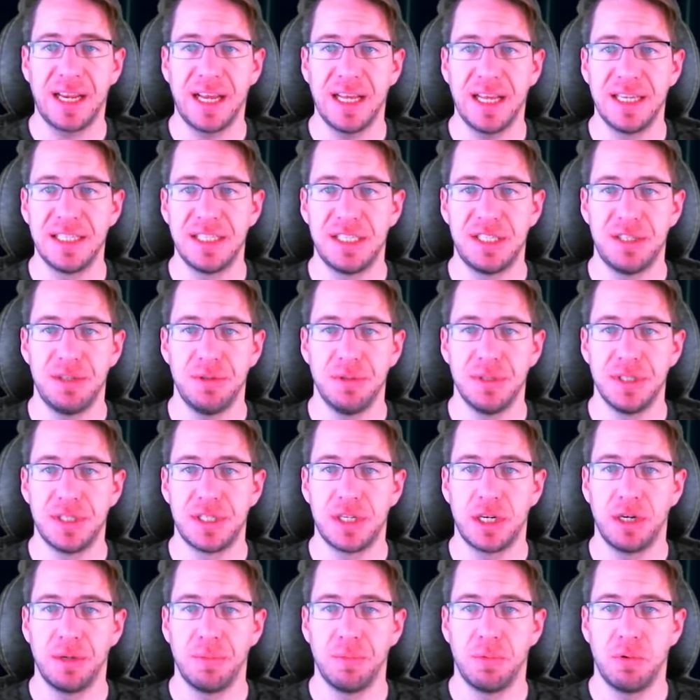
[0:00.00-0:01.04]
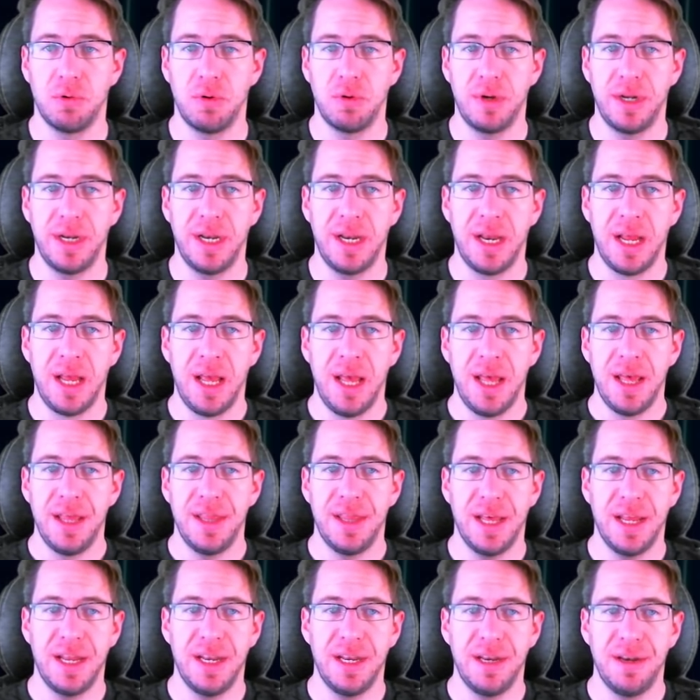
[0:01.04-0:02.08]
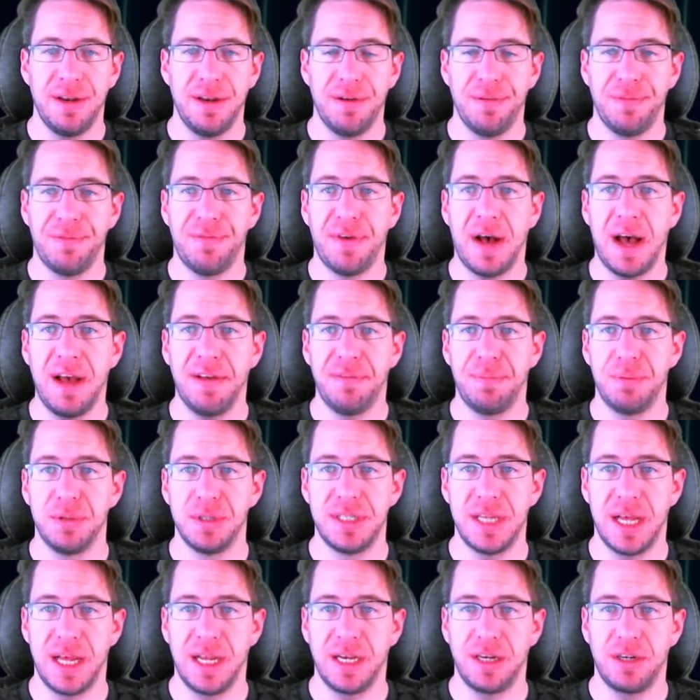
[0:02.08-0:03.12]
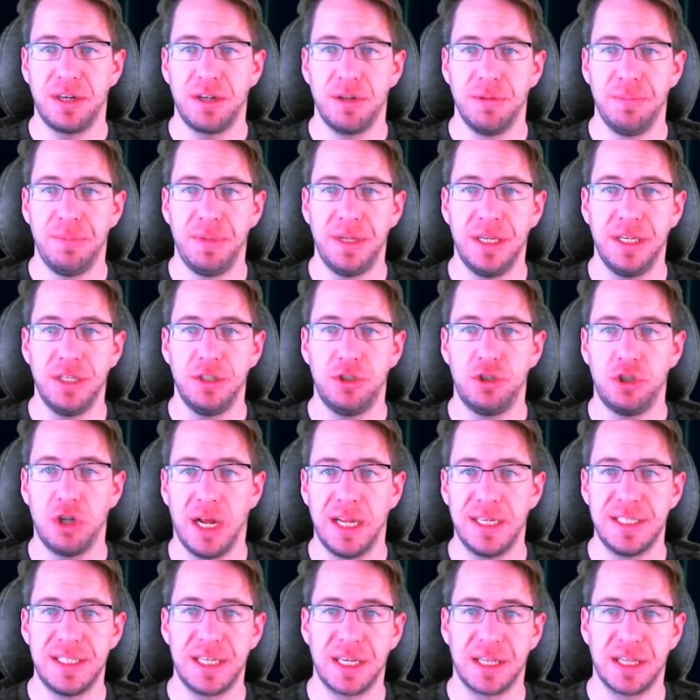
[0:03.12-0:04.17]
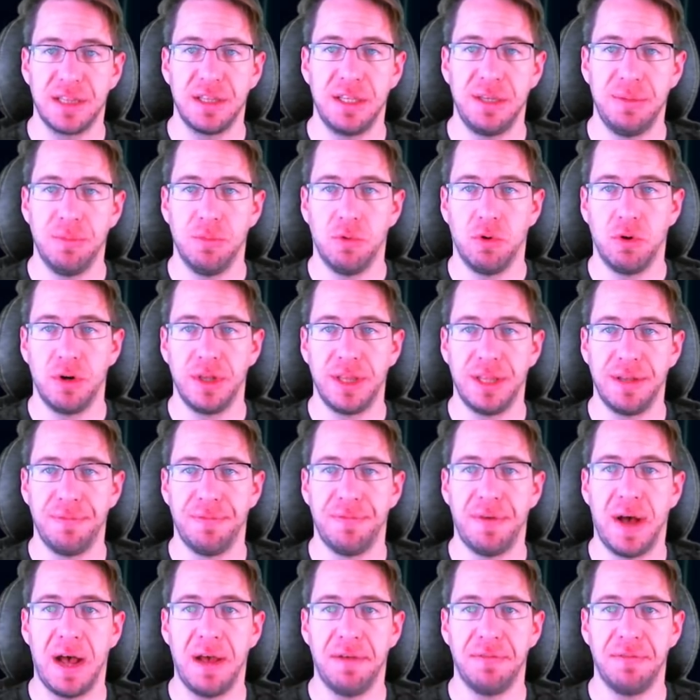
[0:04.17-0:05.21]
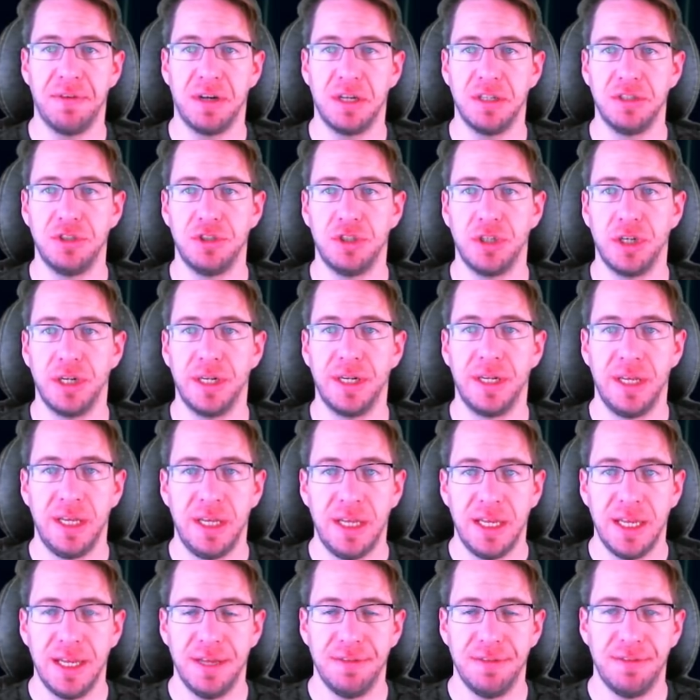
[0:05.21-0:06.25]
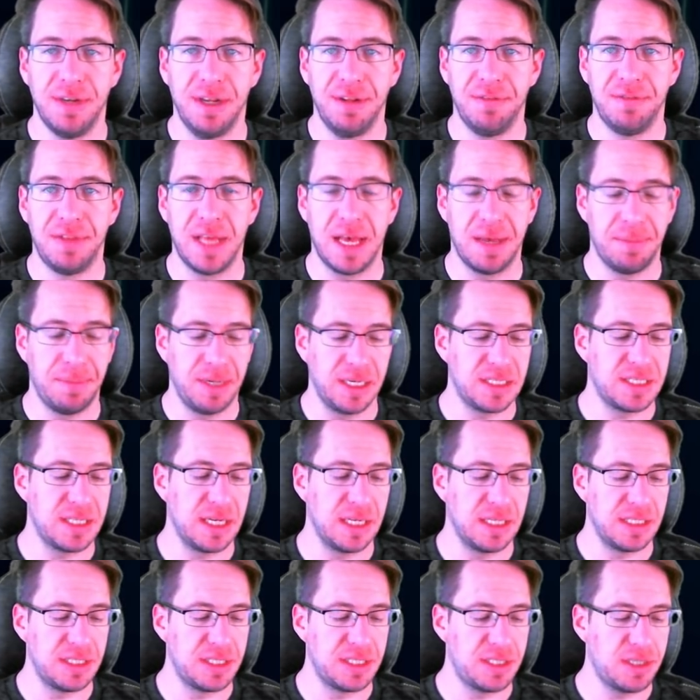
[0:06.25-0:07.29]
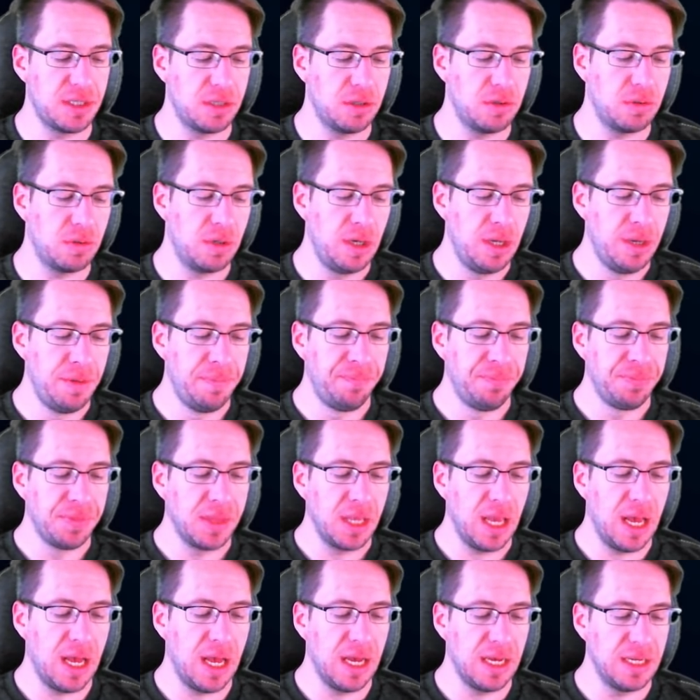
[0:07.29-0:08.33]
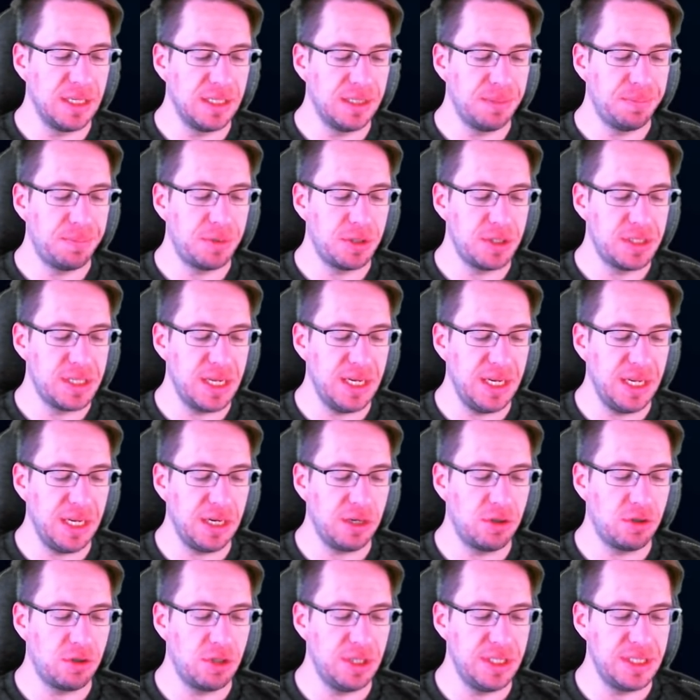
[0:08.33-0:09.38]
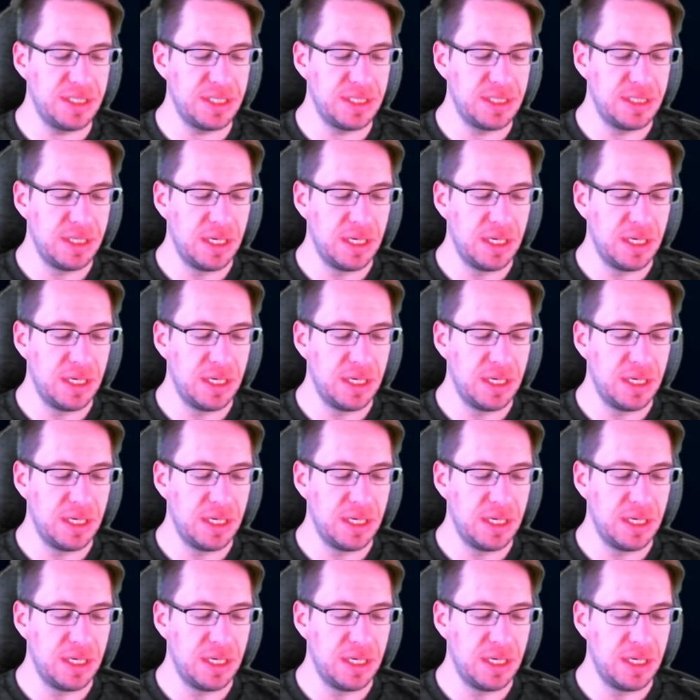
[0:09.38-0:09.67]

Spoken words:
gets to a certain point, then 5% could be drastically more than 500, if that makes sense. So percent increase,